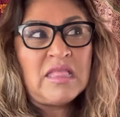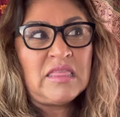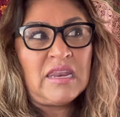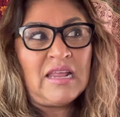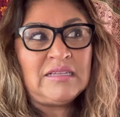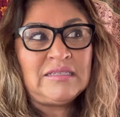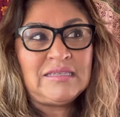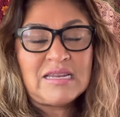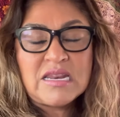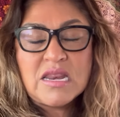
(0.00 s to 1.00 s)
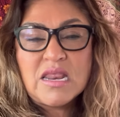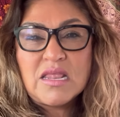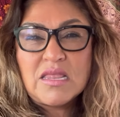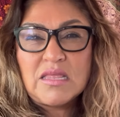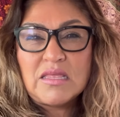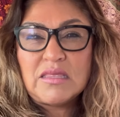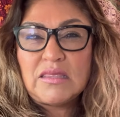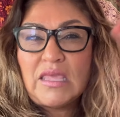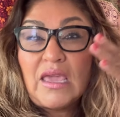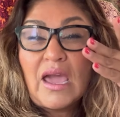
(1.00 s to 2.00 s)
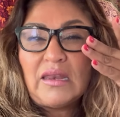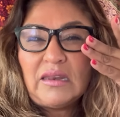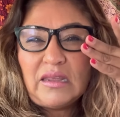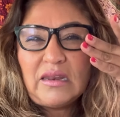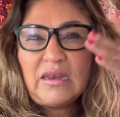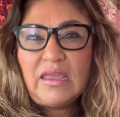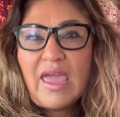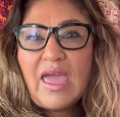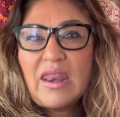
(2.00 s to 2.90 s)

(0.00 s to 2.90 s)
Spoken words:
that I didn't think I needed yet.